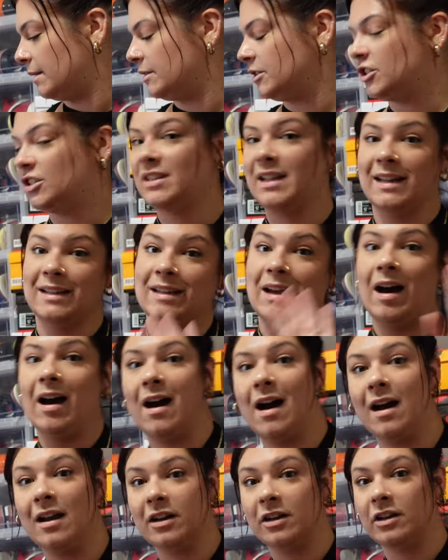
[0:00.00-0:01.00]
It just gets
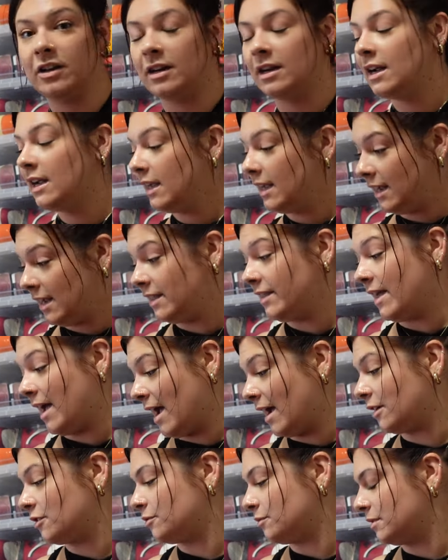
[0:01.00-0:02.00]
hotter in the
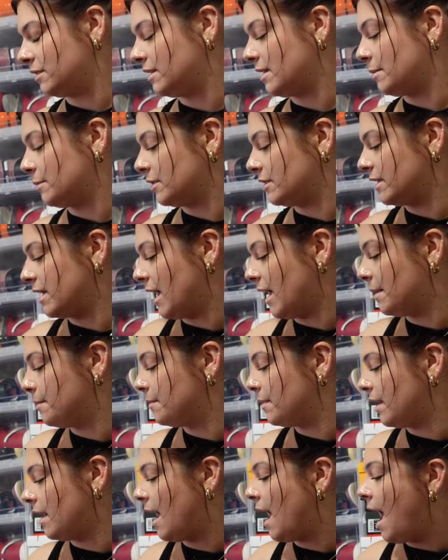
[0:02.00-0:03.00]
actual summertime,
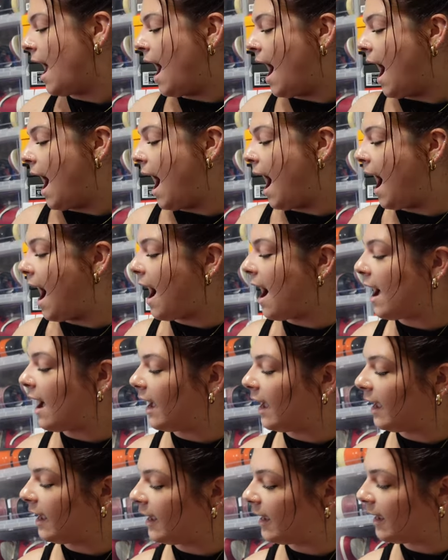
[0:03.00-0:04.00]
but
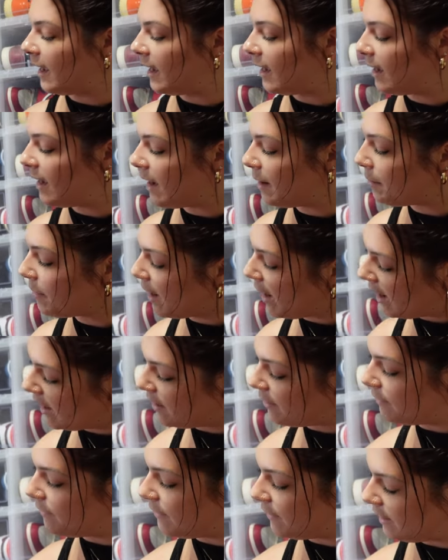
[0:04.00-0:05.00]
I am kind
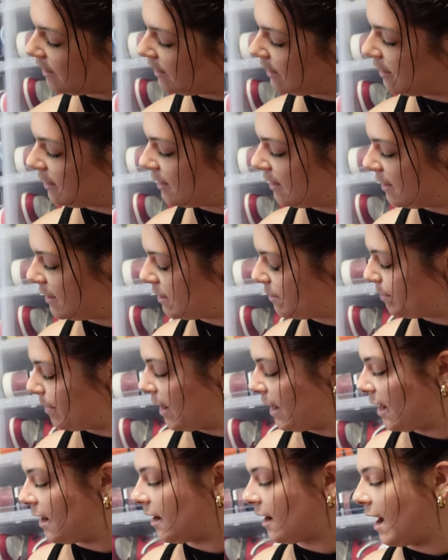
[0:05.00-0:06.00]
of feeling this
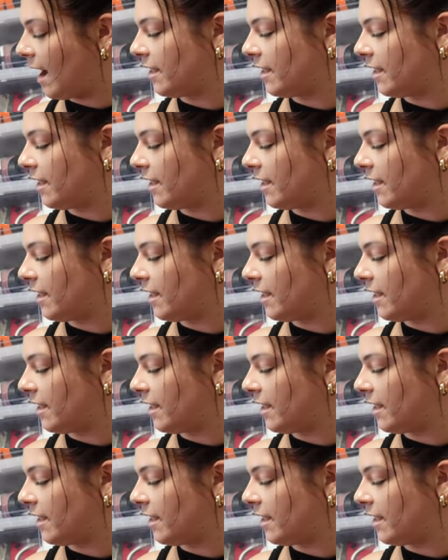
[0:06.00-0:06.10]
pair.